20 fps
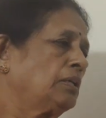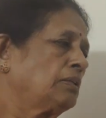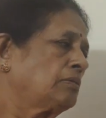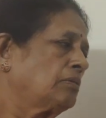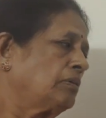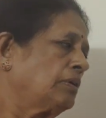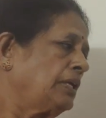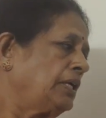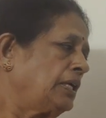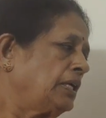
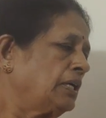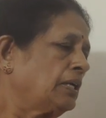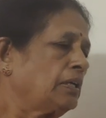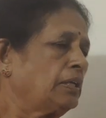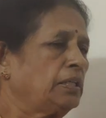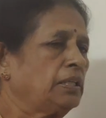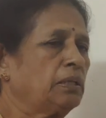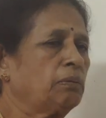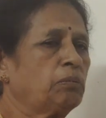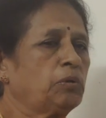So here
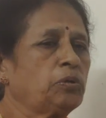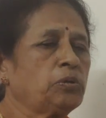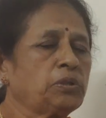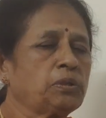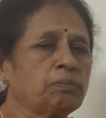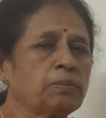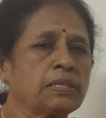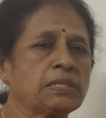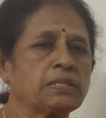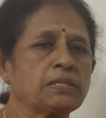in the
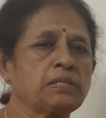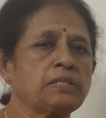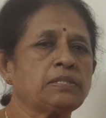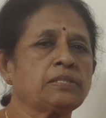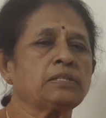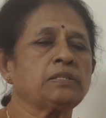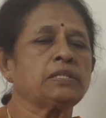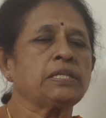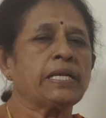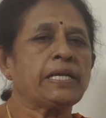mouth,
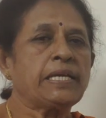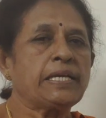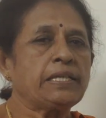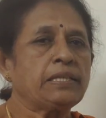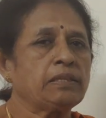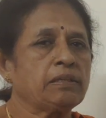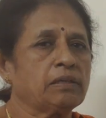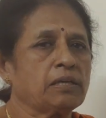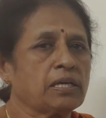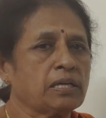muscles,
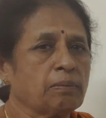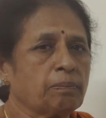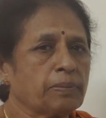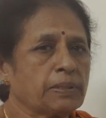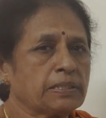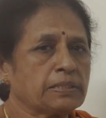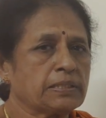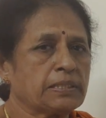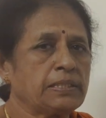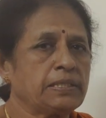teeth are
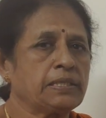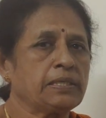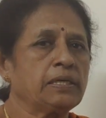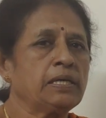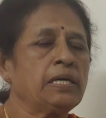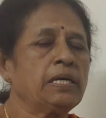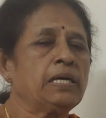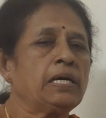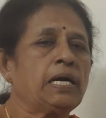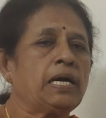present,
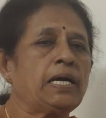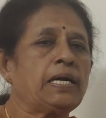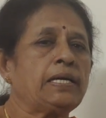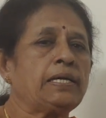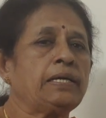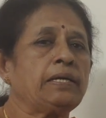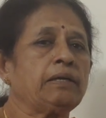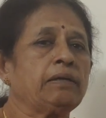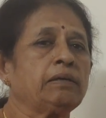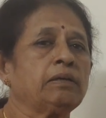
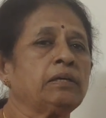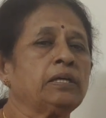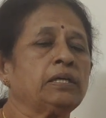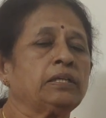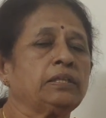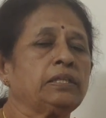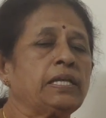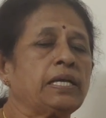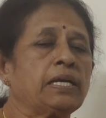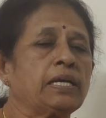and
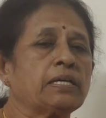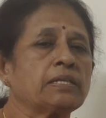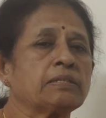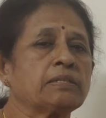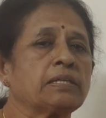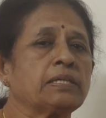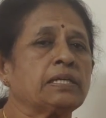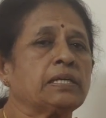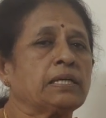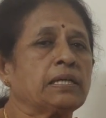there are
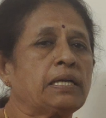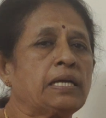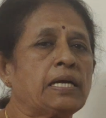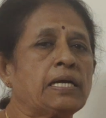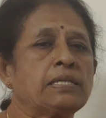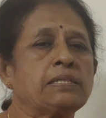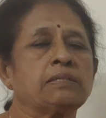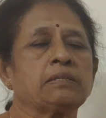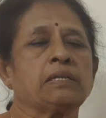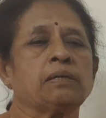certain
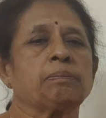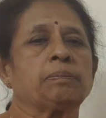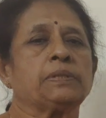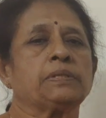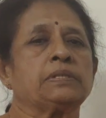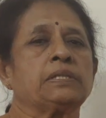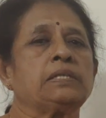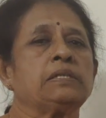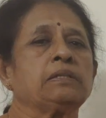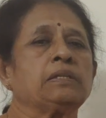glands are
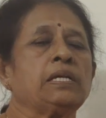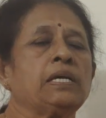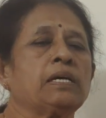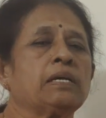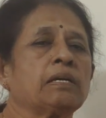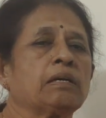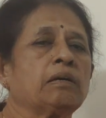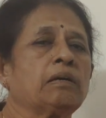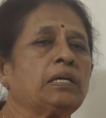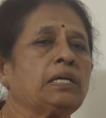present. They
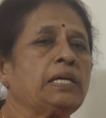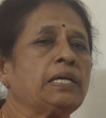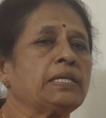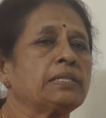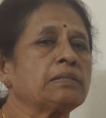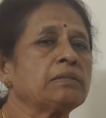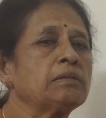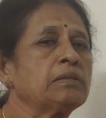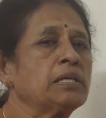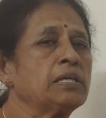are called
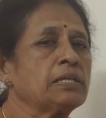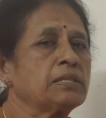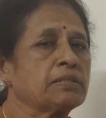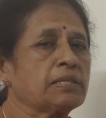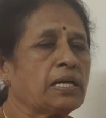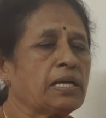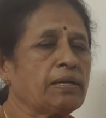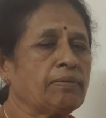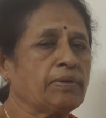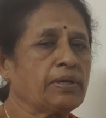as
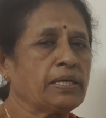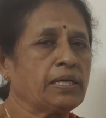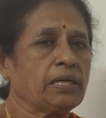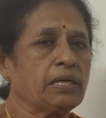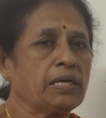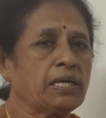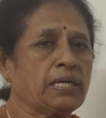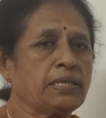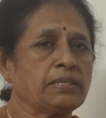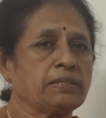salivary
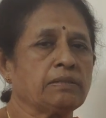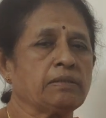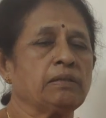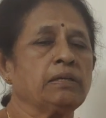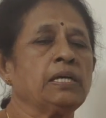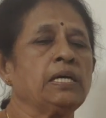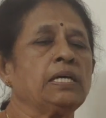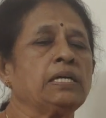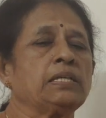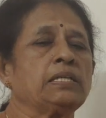glands.
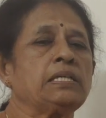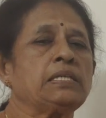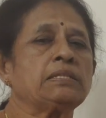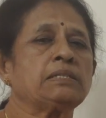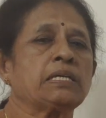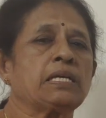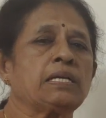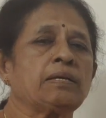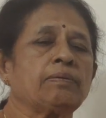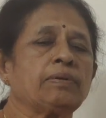
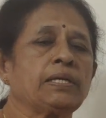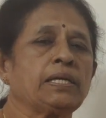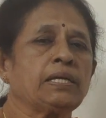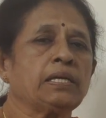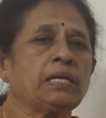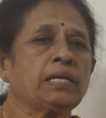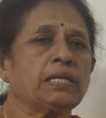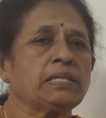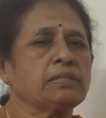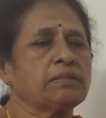These
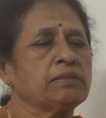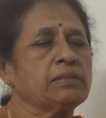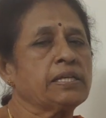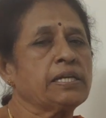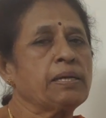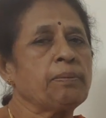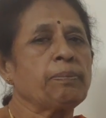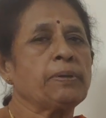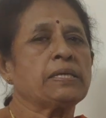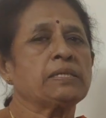salivary glands,
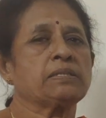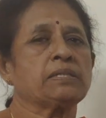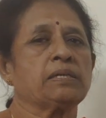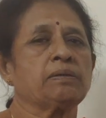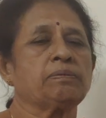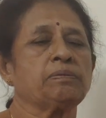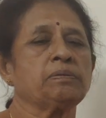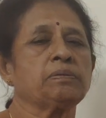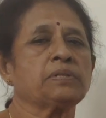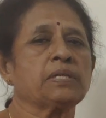three pairs
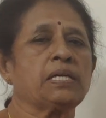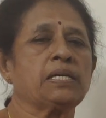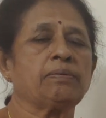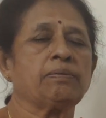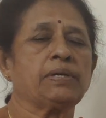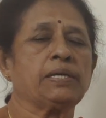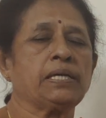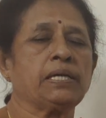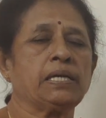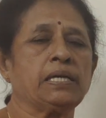of
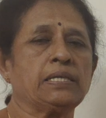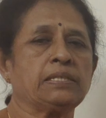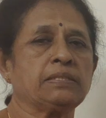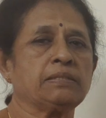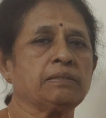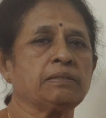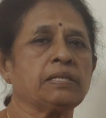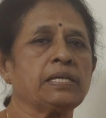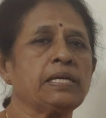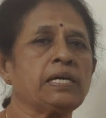salivary
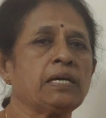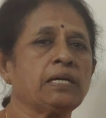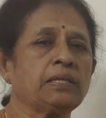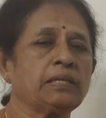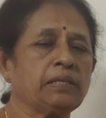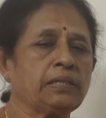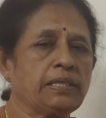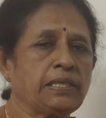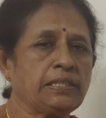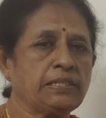glands, three
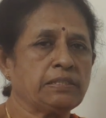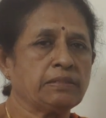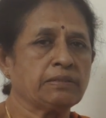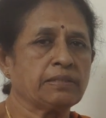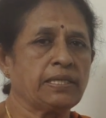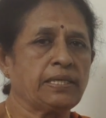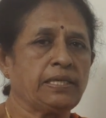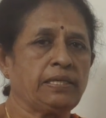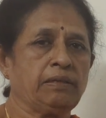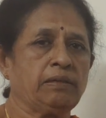on each
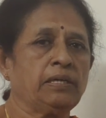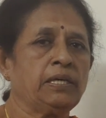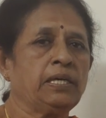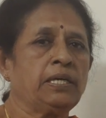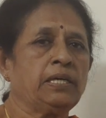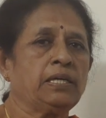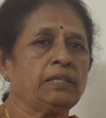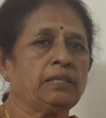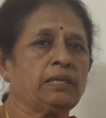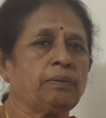side.
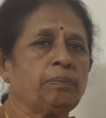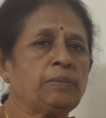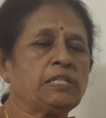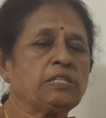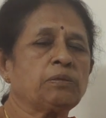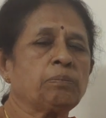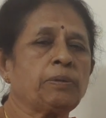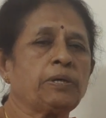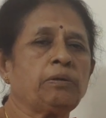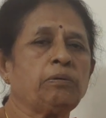That
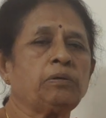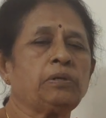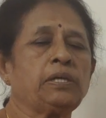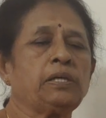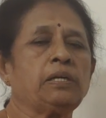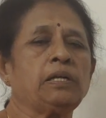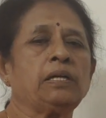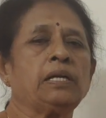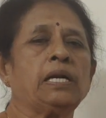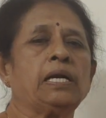means
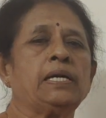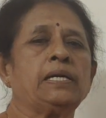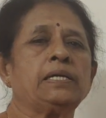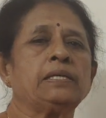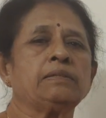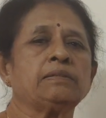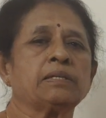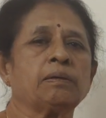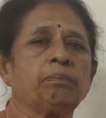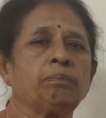parotid
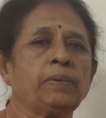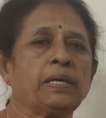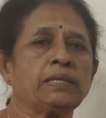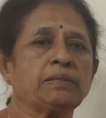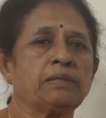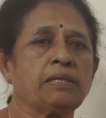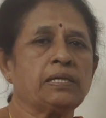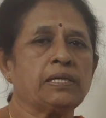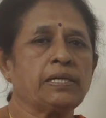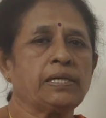gland,
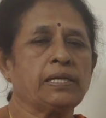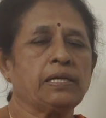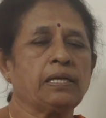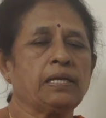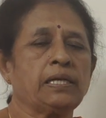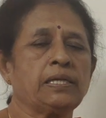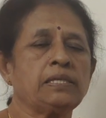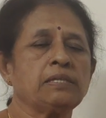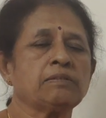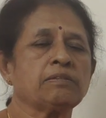submaxillary
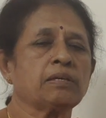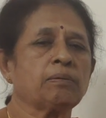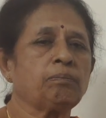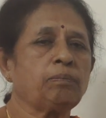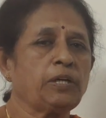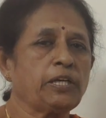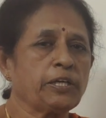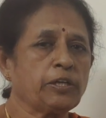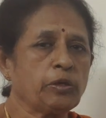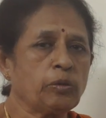gland,
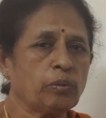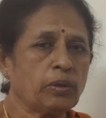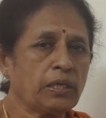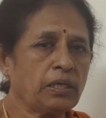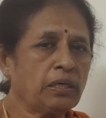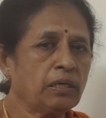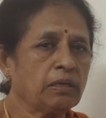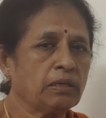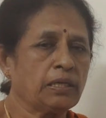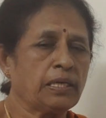
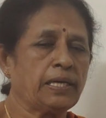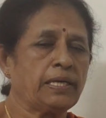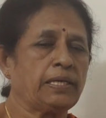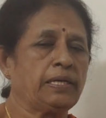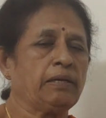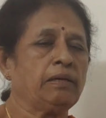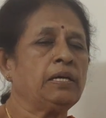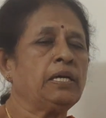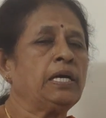sublingual gland.